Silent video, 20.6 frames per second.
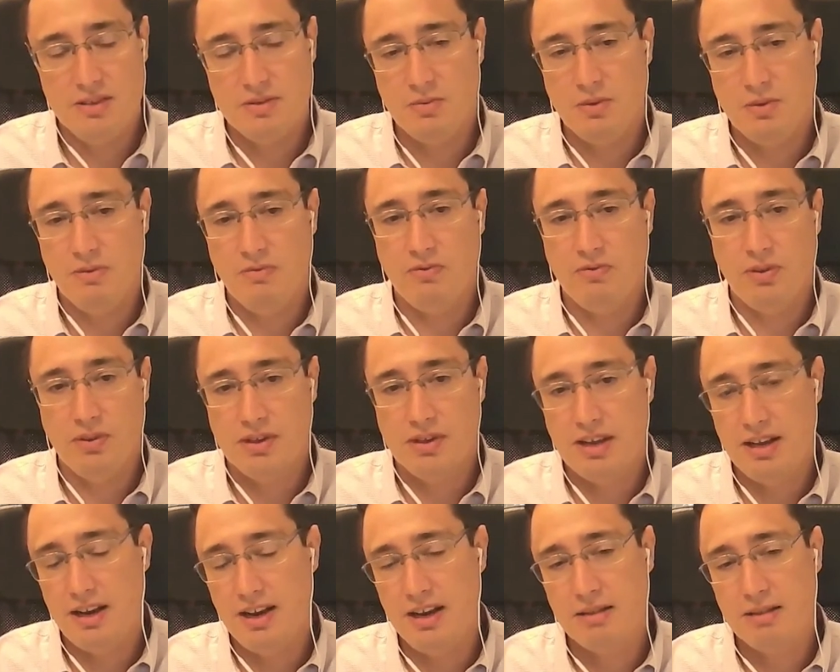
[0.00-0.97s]
with full
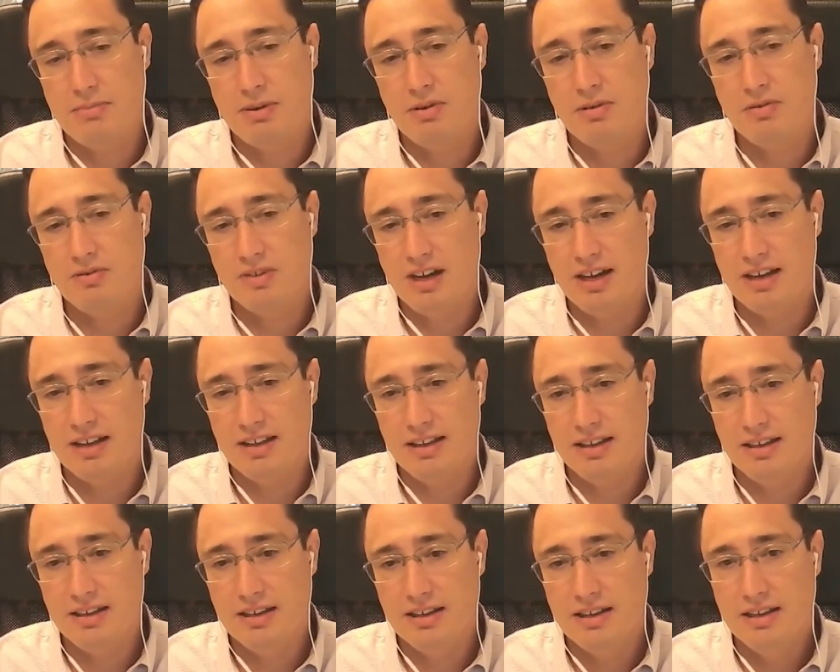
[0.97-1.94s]
kinetic
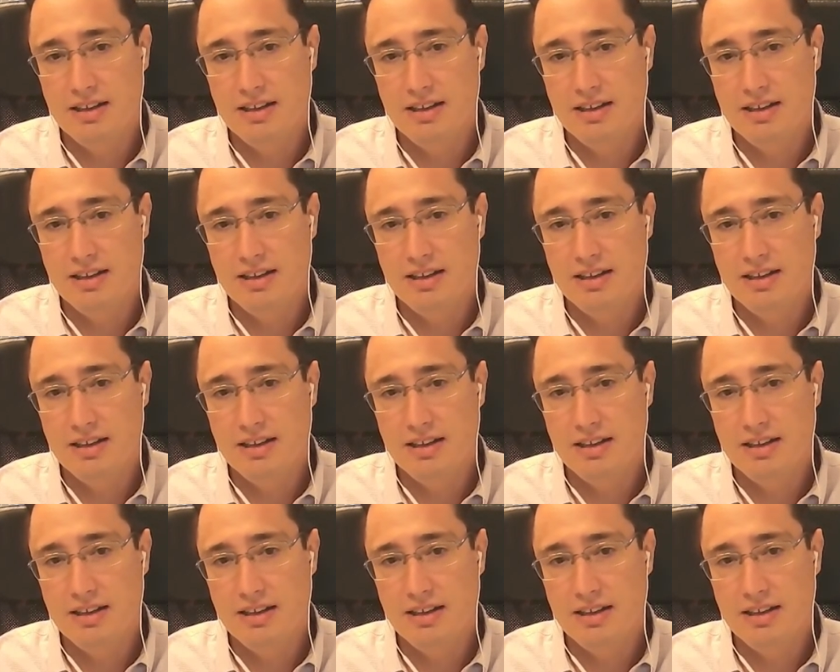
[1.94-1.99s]
profiling